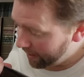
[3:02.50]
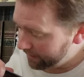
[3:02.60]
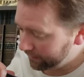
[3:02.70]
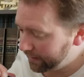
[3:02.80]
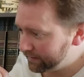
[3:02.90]

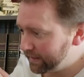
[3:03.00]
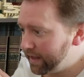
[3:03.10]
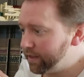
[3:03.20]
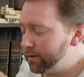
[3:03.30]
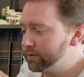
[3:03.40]
I, like I said,
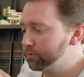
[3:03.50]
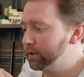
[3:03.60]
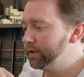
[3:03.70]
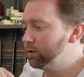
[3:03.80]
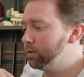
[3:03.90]
I thought it was a
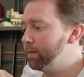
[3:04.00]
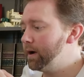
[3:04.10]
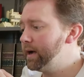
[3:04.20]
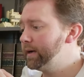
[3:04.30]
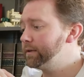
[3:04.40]
really cool
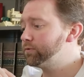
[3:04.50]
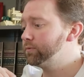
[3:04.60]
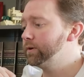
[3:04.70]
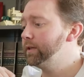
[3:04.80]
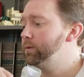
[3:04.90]
bag. It's
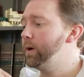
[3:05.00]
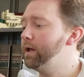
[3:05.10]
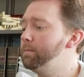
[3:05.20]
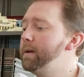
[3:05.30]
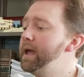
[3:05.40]
really
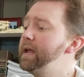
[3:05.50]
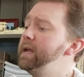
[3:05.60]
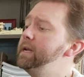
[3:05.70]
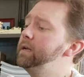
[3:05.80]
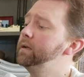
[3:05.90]
well
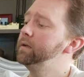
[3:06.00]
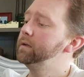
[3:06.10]
made.